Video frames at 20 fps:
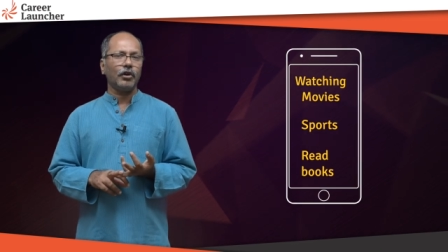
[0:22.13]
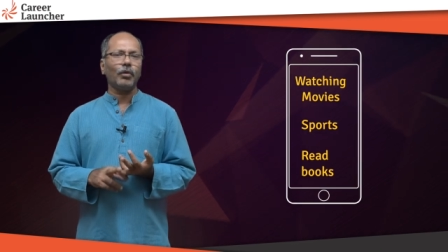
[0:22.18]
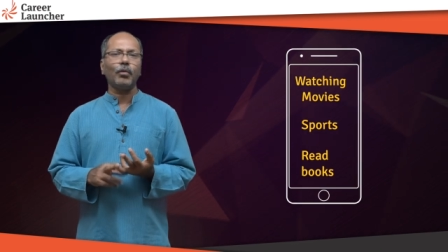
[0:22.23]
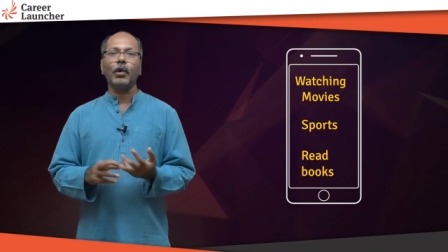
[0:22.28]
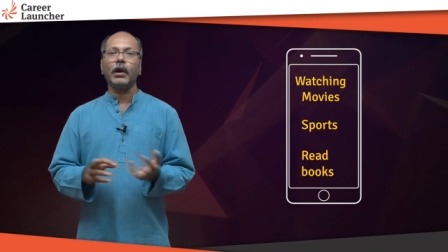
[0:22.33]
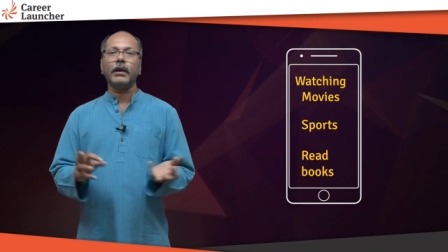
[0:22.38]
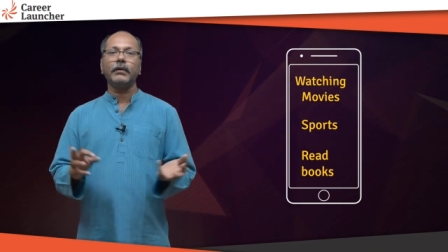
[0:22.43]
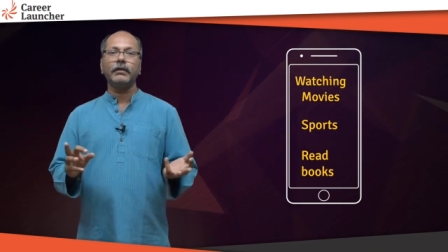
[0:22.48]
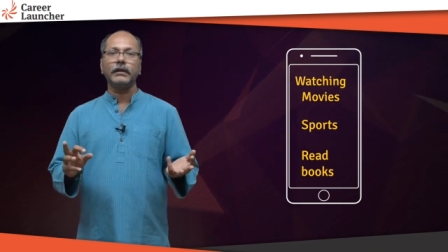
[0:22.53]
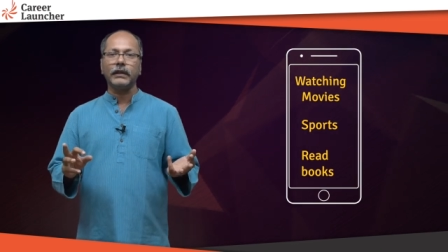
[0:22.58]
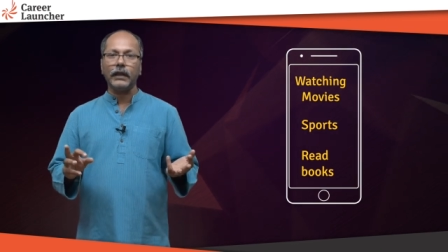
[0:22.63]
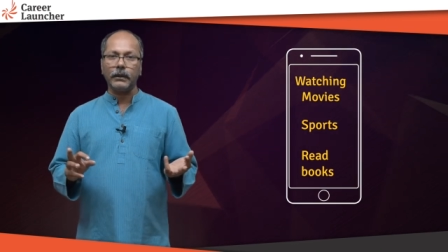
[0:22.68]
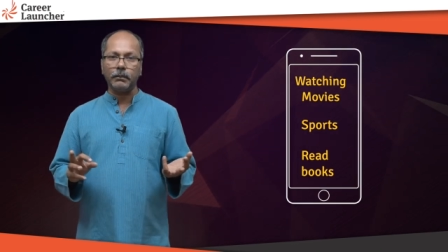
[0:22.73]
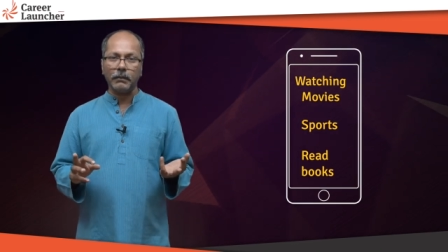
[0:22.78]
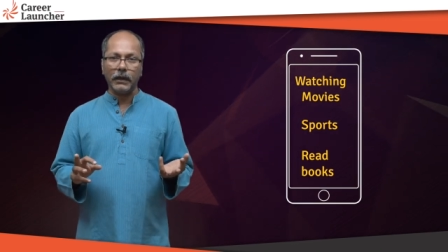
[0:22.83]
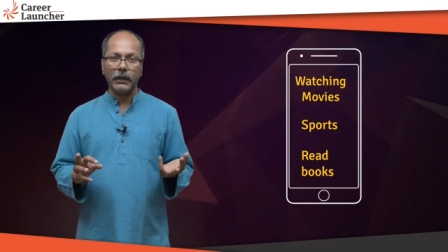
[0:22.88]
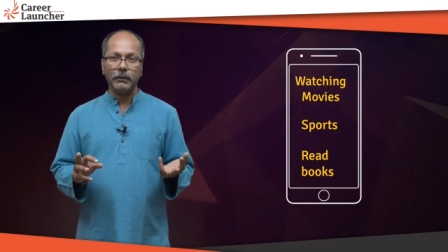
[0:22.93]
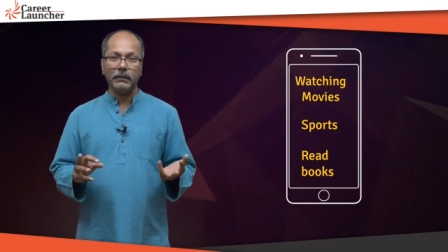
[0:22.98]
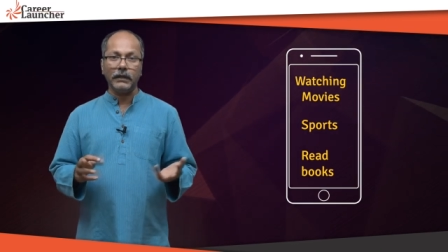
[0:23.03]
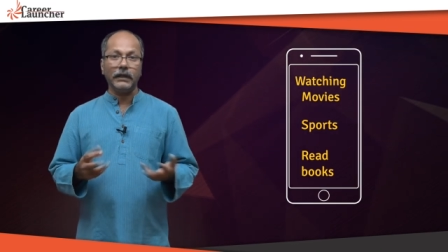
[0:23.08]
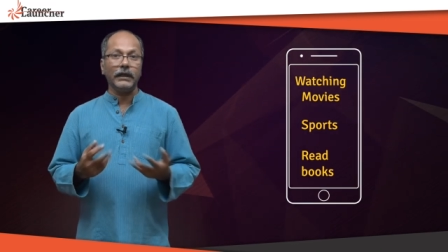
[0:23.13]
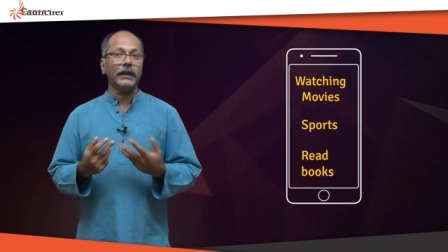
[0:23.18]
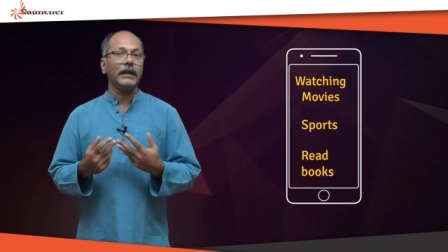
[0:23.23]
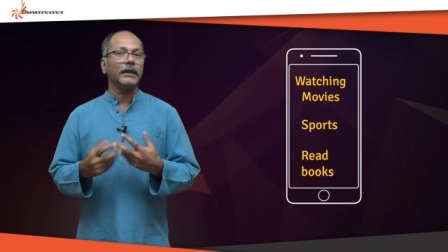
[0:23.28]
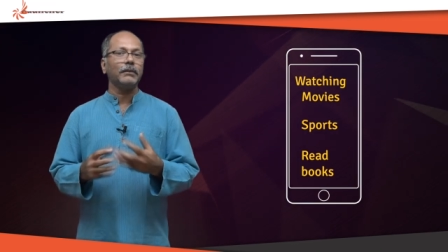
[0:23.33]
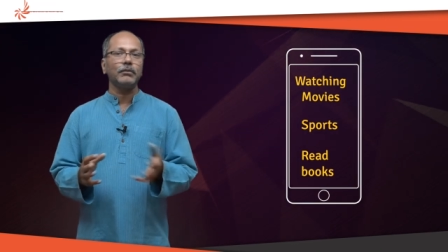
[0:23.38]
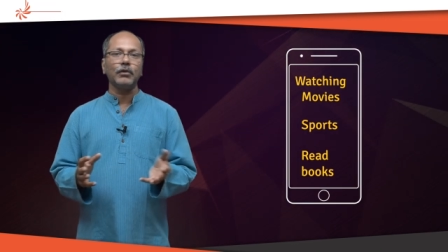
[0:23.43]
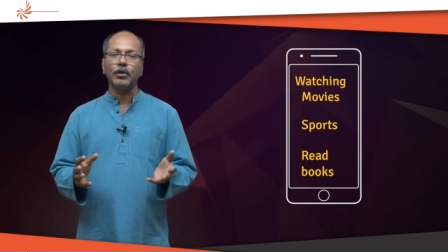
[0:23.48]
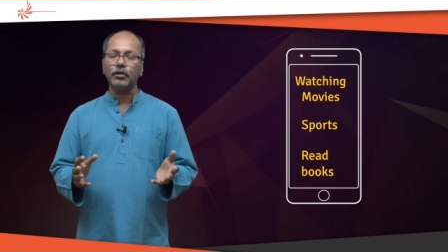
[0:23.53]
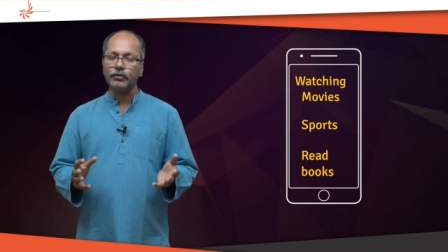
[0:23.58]
or whatever that might be,
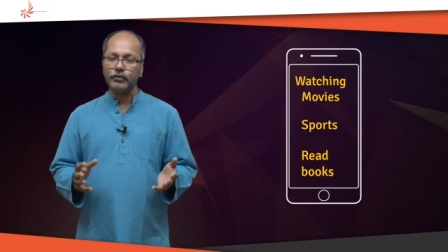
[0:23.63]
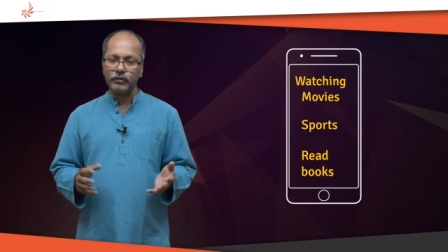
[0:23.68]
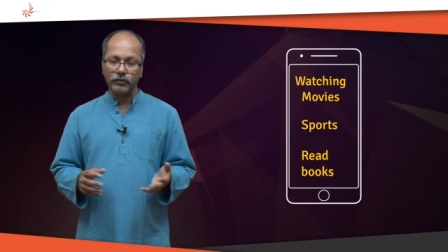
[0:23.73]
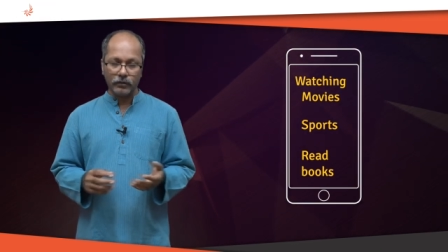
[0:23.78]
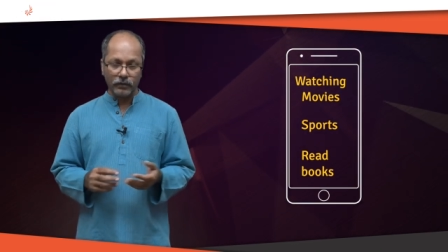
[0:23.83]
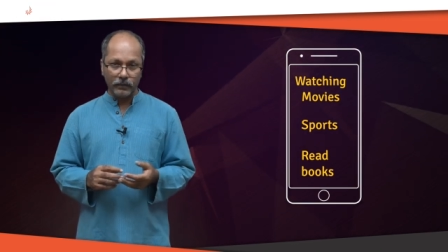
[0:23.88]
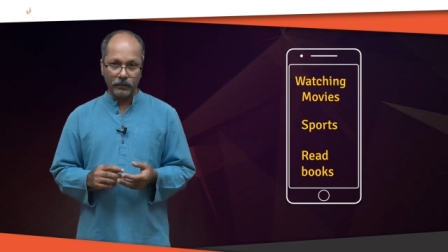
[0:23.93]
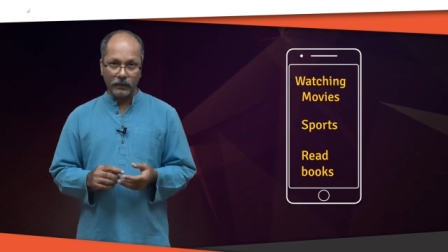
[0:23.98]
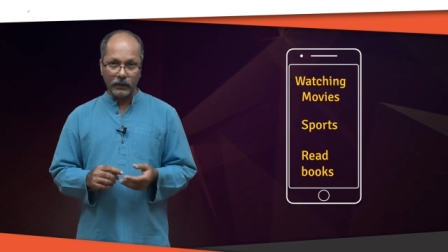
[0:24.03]
reading books.